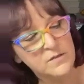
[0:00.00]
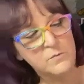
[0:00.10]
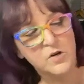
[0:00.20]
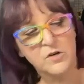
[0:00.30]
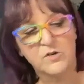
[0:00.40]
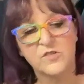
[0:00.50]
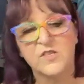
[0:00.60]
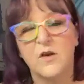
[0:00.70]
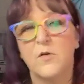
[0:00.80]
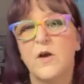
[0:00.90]
into the
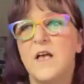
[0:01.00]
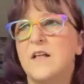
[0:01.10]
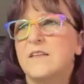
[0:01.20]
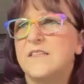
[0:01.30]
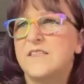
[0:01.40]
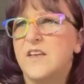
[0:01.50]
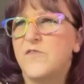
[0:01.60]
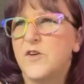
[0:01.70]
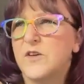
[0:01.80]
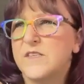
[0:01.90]
marker. So let's
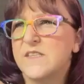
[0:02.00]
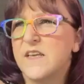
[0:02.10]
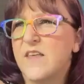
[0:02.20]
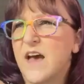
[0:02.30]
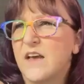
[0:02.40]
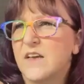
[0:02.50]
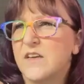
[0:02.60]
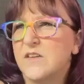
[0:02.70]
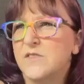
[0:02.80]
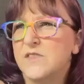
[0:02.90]
see if you can see that.
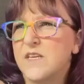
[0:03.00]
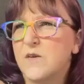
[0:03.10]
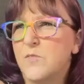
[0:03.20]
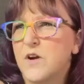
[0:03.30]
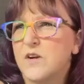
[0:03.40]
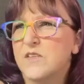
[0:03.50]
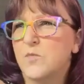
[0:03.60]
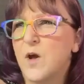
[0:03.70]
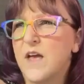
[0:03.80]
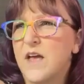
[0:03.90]
Can you see where
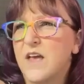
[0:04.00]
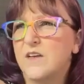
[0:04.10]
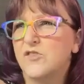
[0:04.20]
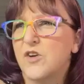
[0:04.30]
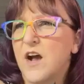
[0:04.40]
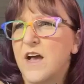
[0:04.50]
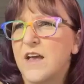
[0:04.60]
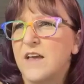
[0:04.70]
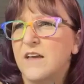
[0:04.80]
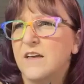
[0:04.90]
it's wet and
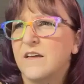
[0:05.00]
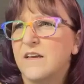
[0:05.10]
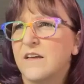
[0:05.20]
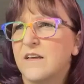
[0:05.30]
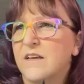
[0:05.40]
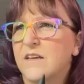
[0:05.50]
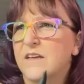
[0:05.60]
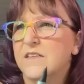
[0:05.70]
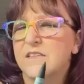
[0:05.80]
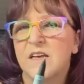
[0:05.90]
dry?
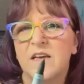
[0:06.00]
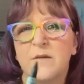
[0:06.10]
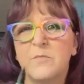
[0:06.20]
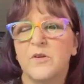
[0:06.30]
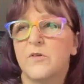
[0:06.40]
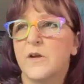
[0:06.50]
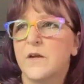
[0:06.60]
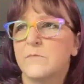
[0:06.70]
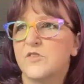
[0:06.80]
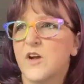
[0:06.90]
It's kind of
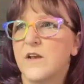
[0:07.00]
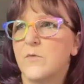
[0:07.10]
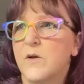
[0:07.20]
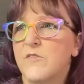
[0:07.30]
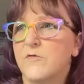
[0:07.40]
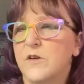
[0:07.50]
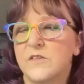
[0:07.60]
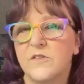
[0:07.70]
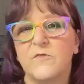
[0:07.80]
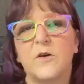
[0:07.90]
blurry. I'm trying to wait
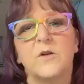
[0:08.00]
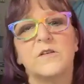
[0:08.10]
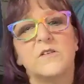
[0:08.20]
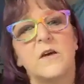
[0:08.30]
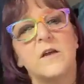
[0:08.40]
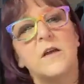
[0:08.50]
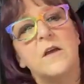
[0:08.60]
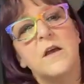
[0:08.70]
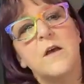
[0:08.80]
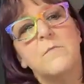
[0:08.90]
for it to focus on
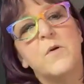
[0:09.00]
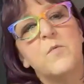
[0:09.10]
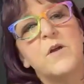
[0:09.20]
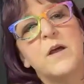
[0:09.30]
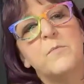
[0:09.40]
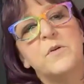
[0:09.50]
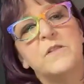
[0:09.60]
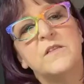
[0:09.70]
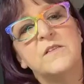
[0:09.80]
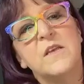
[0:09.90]
it. But when I
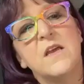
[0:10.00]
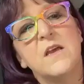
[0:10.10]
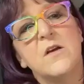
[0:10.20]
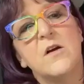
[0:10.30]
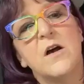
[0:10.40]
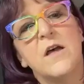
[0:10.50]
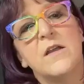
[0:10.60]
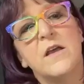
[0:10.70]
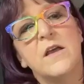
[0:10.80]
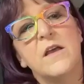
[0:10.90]
put this ink
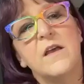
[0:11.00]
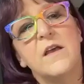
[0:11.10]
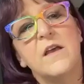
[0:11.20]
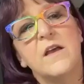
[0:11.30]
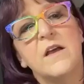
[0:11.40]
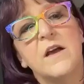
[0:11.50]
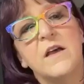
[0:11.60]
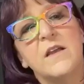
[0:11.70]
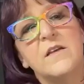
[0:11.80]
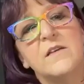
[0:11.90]
on, it